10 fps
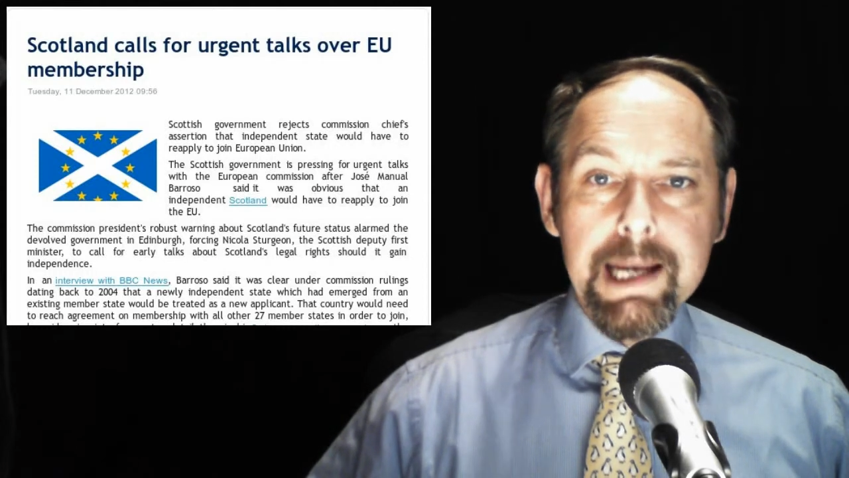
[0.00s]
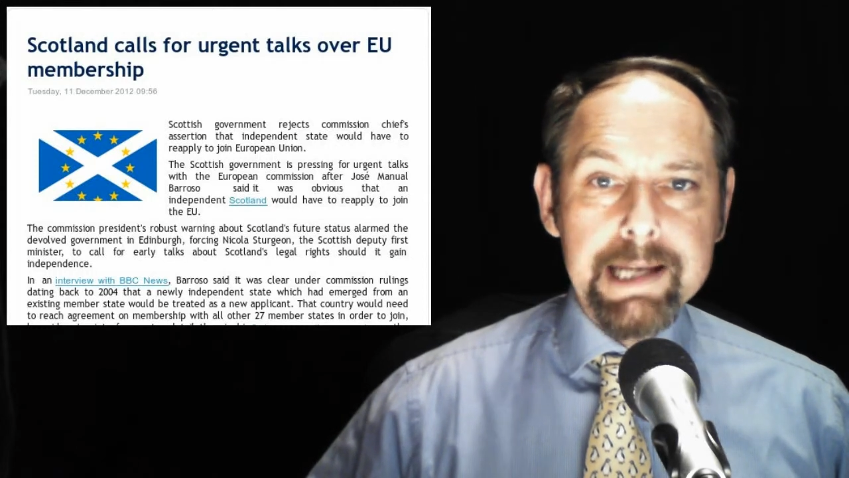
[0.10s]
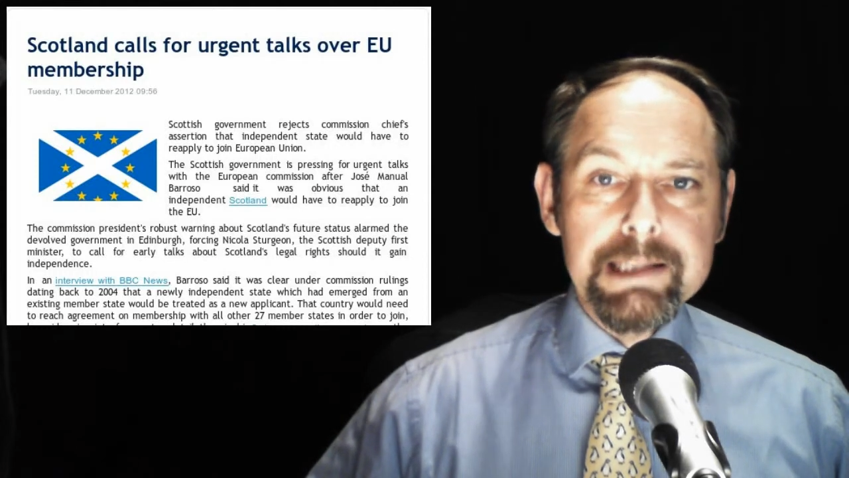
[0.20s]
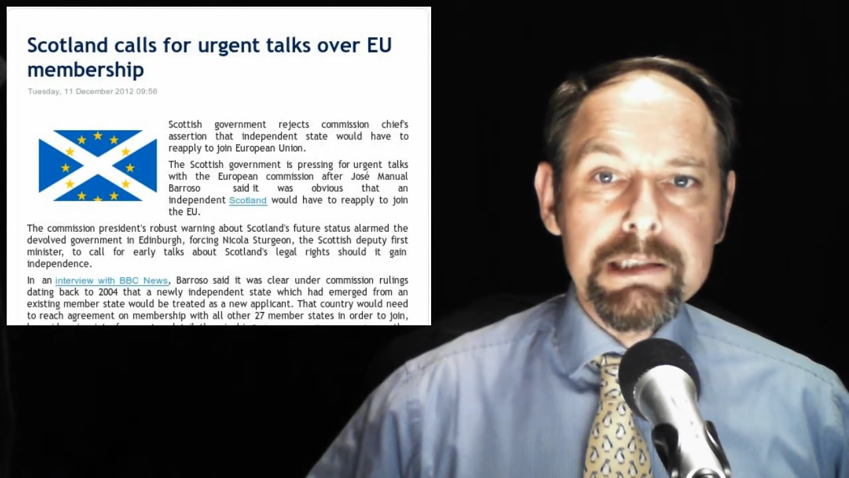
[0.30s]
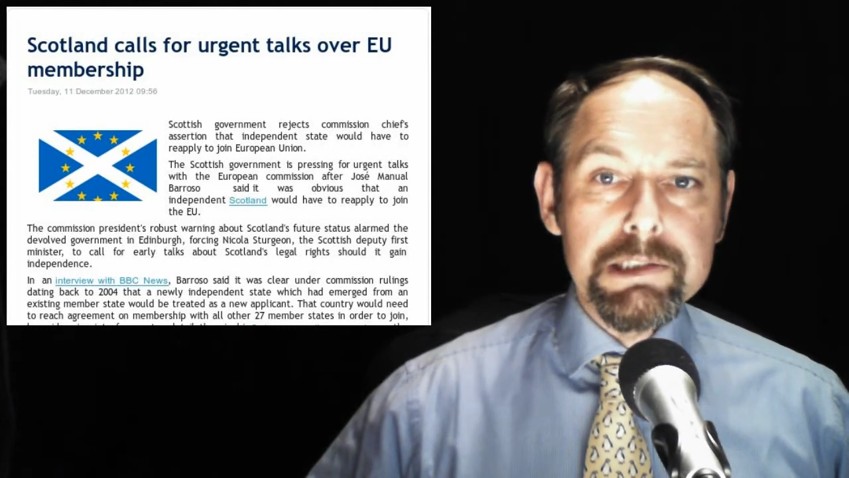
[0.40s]

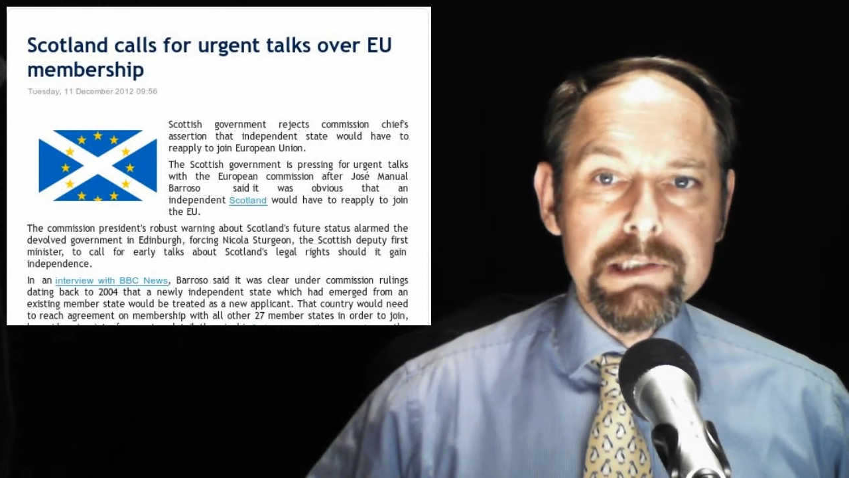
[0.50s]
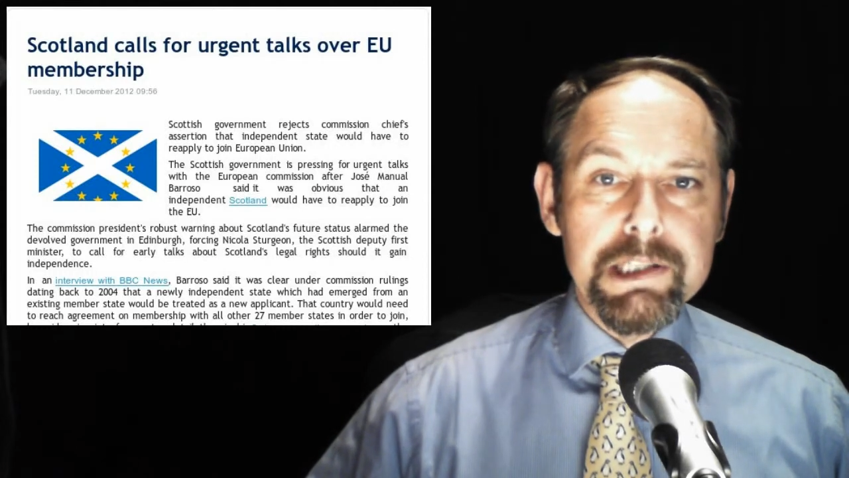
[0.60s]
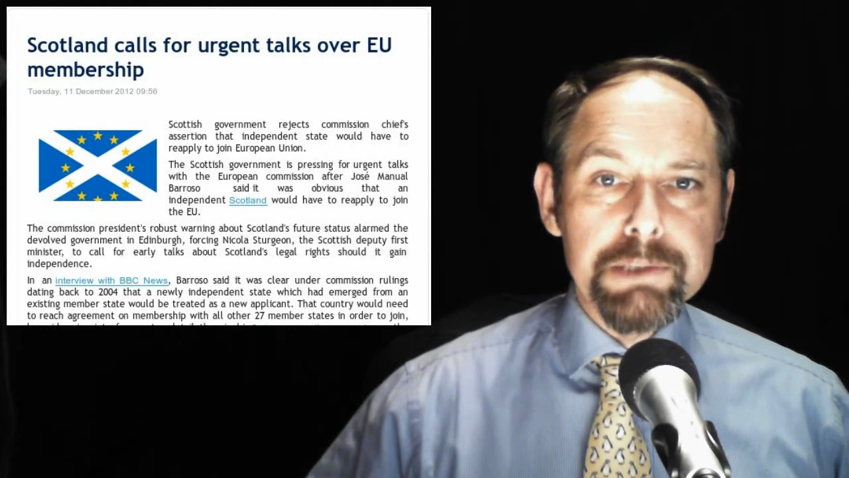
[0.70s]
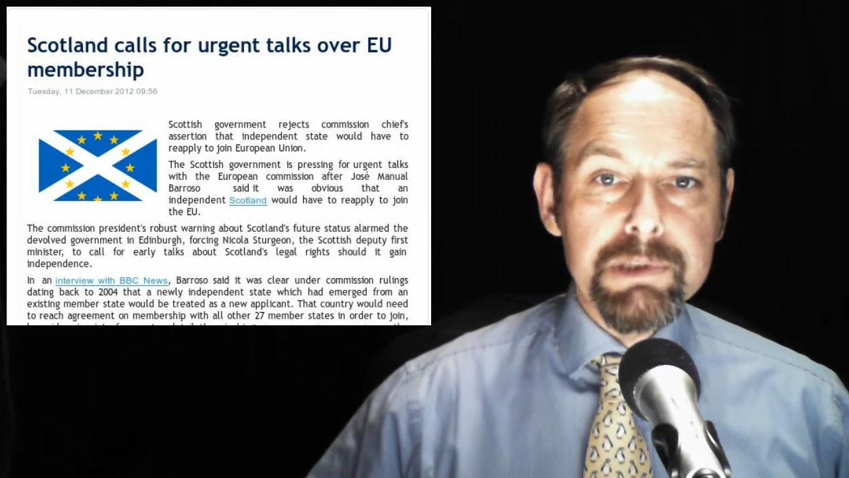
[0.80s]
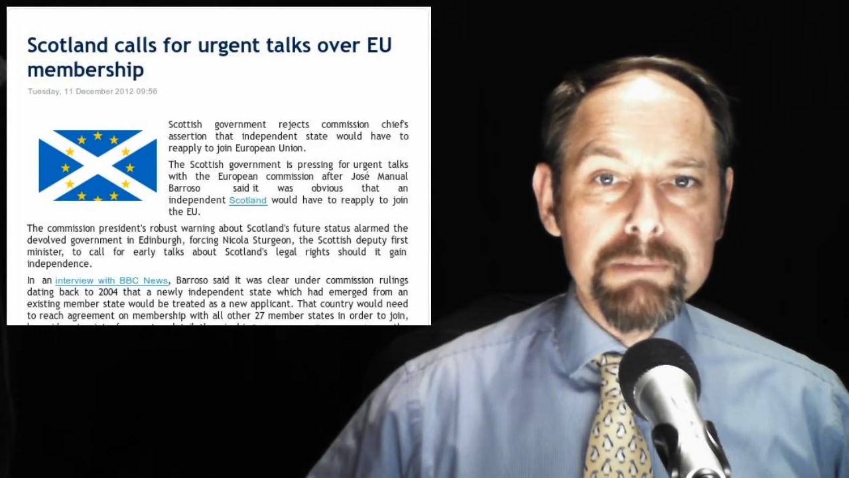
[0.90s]
in
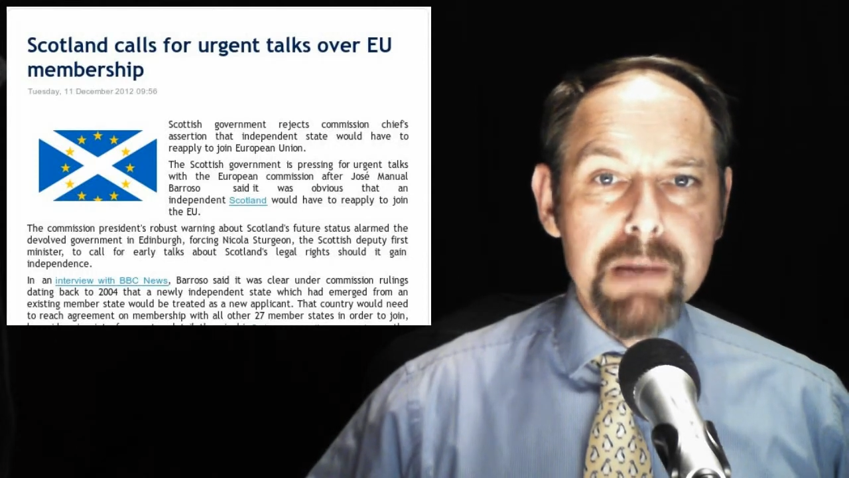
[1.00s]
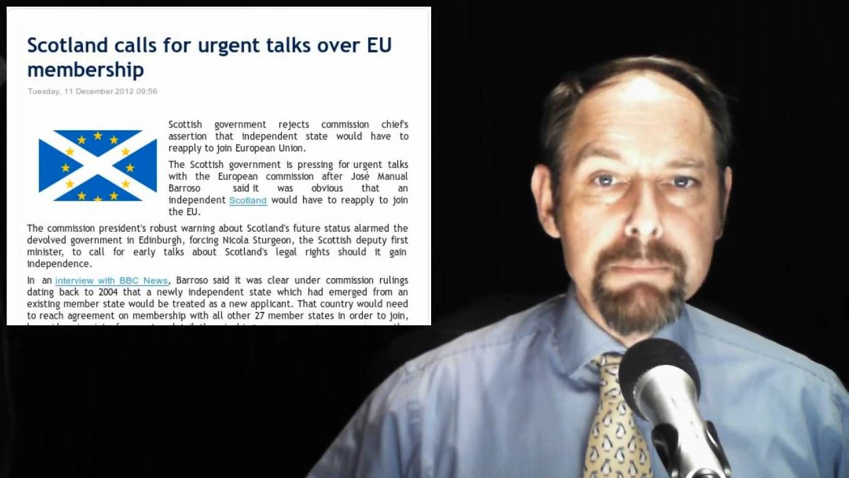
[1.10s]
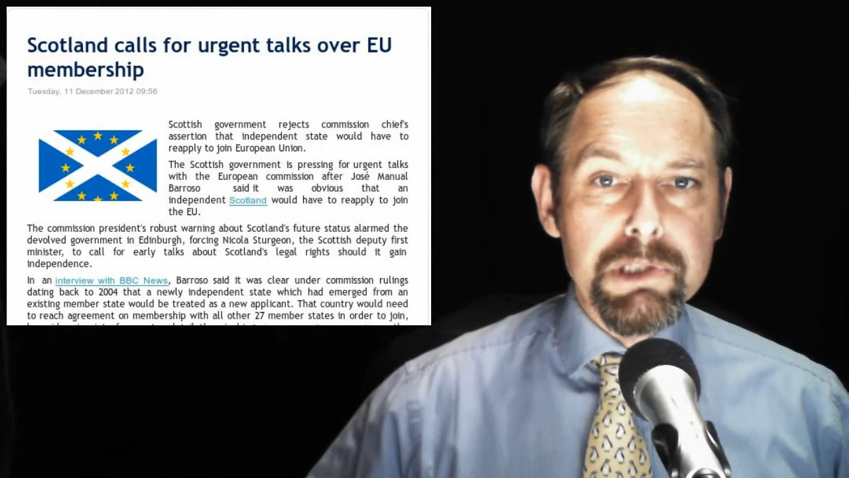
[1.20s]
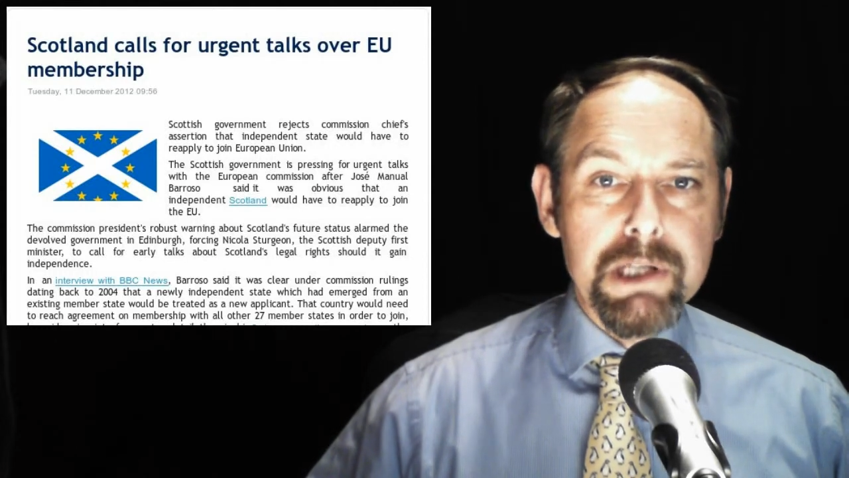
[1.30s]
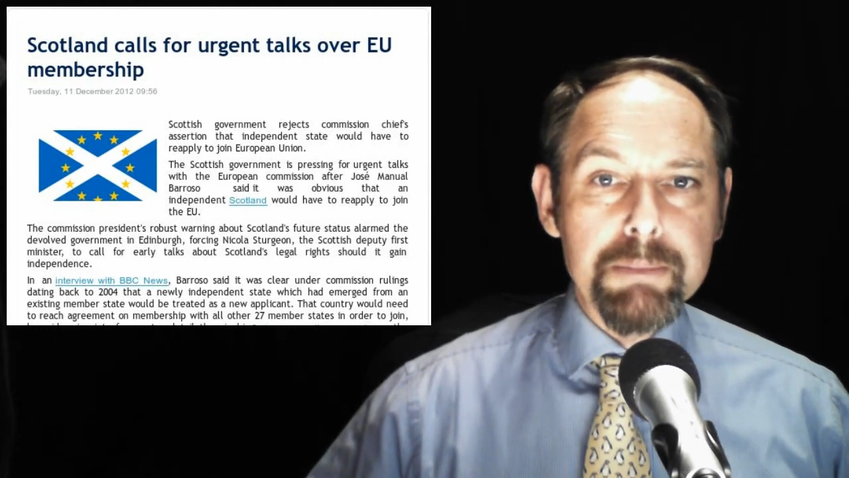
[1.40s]
continuous
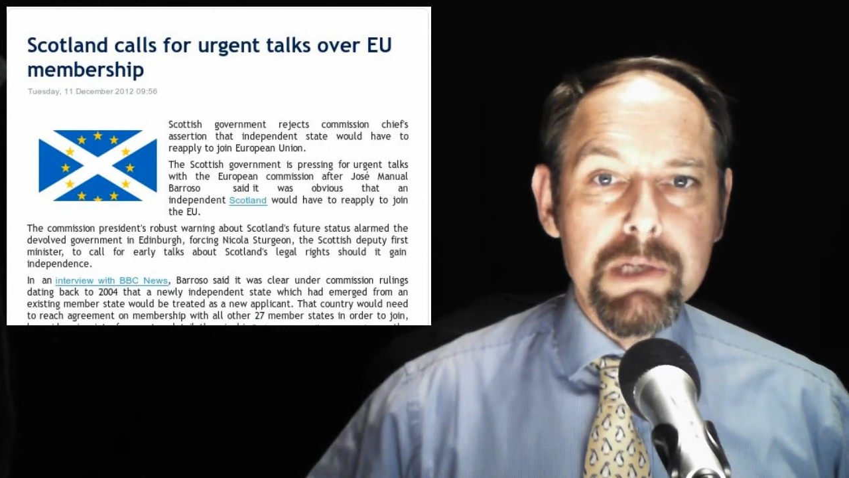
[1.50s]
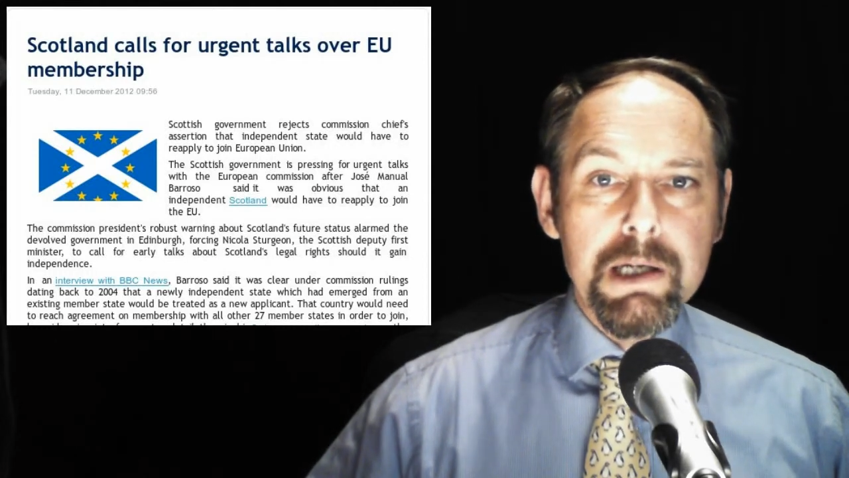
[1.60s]
membership,